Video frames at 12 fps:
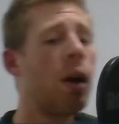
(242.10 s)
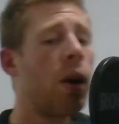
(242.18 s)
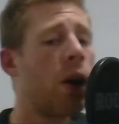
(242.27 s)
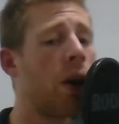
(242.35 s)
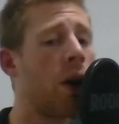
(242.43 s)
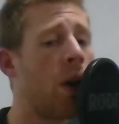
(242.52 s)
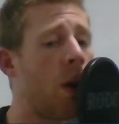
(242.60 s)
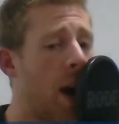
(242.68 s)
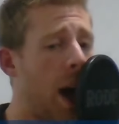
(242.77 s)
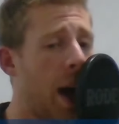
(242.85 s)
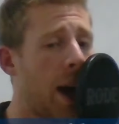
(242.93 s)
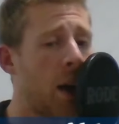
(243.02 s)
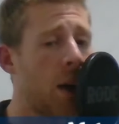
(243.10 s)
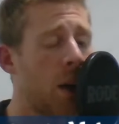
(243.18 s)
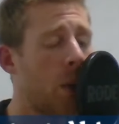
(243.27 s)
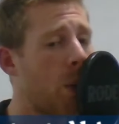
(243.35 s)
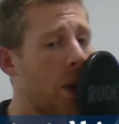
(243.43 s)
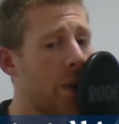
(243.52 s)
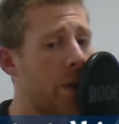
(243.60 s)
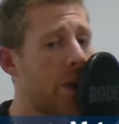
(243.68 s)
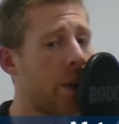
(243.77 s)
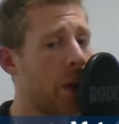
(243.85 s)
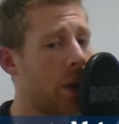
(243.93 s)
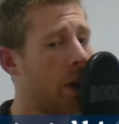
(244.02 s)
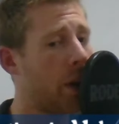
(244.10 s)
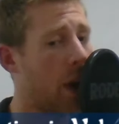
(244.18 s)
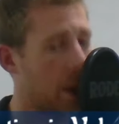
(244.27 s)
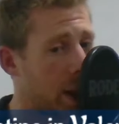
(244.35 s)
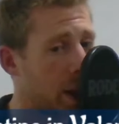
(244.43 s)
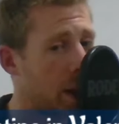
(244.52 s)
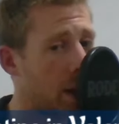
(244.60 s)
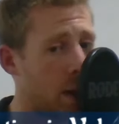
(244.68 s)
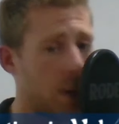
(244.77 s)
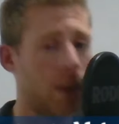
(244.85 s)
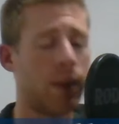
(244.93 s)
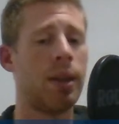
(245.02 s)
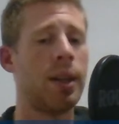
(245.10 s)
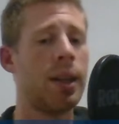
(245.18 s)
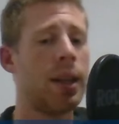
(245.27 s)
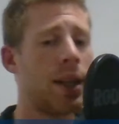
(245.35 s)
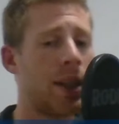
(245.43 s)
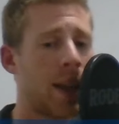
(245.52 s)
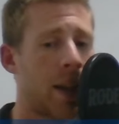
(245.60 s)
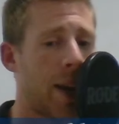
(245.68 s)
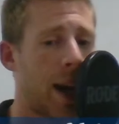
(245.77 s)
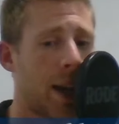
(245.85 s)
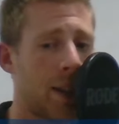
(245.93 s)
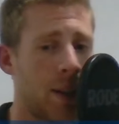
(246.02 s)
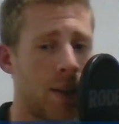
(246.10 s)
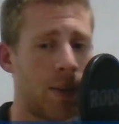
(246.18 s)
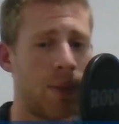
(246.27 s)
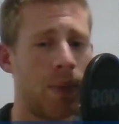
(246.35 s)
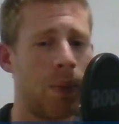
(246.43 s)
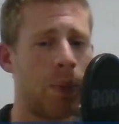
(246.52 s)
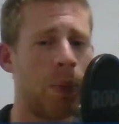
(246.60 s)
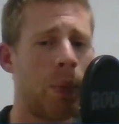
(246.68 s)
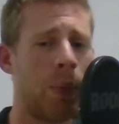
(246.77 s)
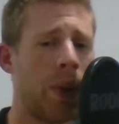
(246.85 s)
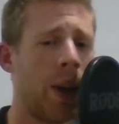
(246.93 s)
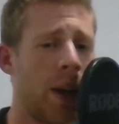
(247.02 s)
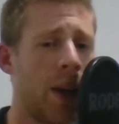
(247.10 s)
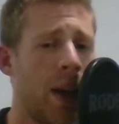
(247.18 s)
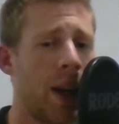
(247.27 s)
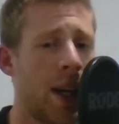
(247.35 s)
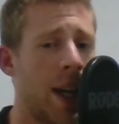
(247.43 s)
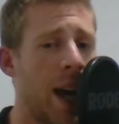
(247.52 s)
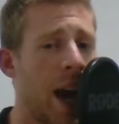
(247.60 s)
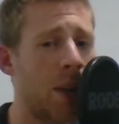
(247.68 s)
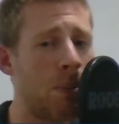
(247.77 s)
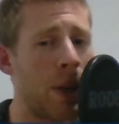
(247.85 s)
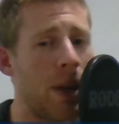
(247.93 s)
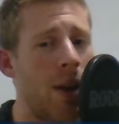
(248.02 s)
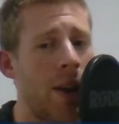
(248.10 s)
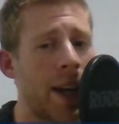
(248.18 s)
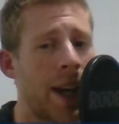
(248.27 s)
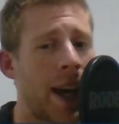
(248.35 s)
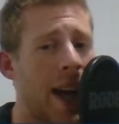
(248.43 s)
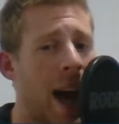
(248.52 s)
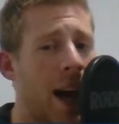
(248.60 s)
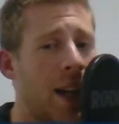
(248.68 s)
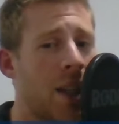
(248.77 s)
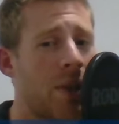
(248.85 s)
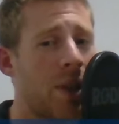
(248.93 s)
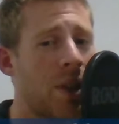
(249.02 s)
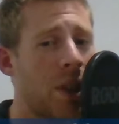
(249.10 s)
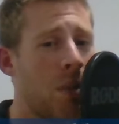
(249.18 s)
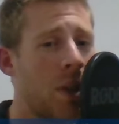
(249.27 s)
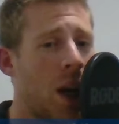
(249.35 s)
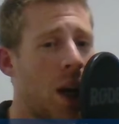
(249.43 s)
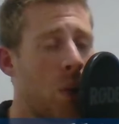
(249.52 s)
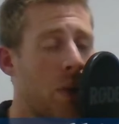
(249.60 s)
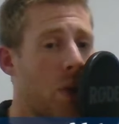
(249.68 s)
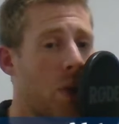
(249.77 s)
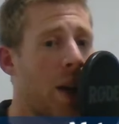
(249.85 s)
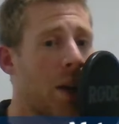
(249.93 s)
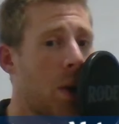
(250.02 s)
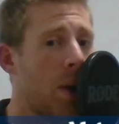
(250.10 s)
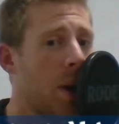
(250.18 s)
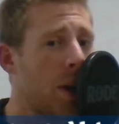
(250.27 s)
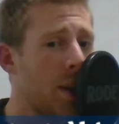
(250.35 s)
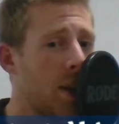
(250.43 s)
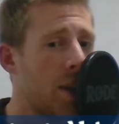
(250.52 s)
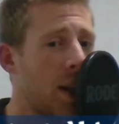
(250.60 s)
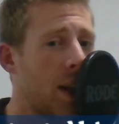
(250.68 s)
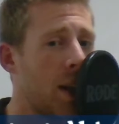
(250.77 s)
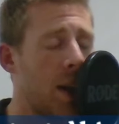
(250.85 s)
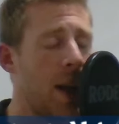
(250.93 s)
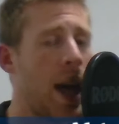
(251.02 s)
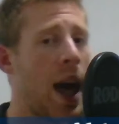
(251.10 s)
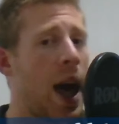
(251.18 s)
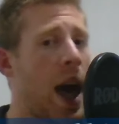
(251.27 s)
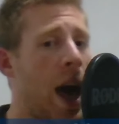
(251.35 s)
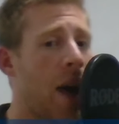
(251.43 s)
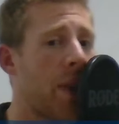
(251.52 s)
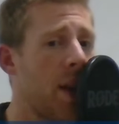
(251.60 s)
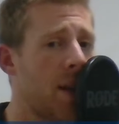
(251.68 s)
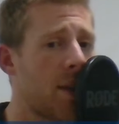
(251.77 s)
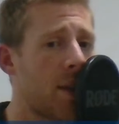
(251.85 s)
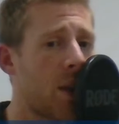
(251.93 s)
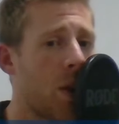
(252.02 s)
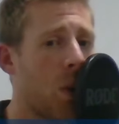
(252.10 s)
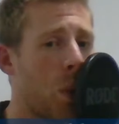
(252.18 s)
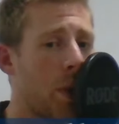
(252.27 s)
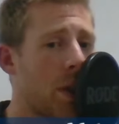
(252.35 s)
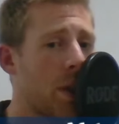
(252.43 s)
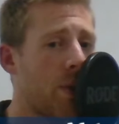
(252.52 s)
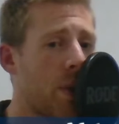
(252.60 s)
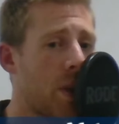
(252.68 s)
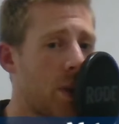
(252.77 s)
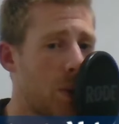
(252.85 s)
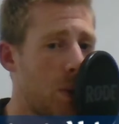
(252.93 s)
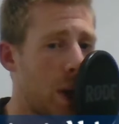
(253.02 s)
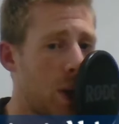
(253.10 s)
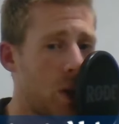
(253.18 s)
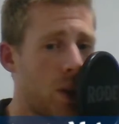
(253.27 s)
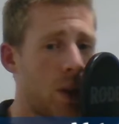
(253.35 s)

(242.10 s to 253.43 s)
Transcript: Your hair wants cutting, said the Hatter. He had been looking at Alice for some time with great curiosity, and this was his first speech.